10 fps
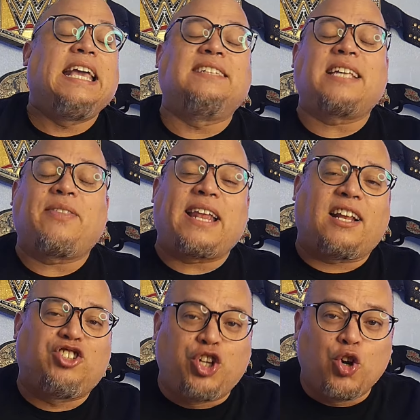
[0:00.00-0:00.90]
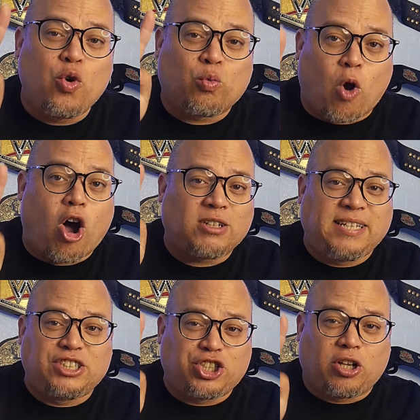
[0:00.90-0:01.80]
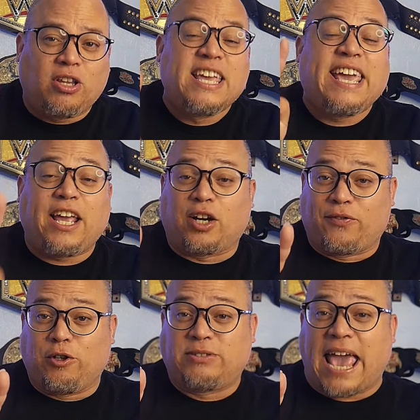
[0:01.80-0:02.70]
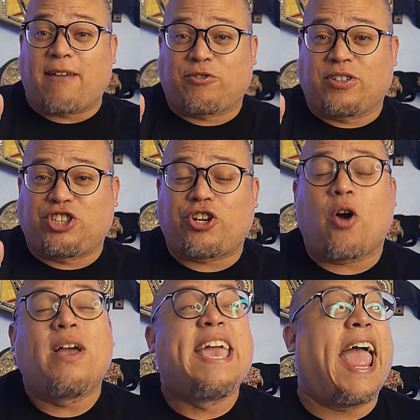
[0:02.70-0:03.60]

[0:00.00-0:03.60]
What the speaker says: He said that on 2 Raw digital interviews after the show,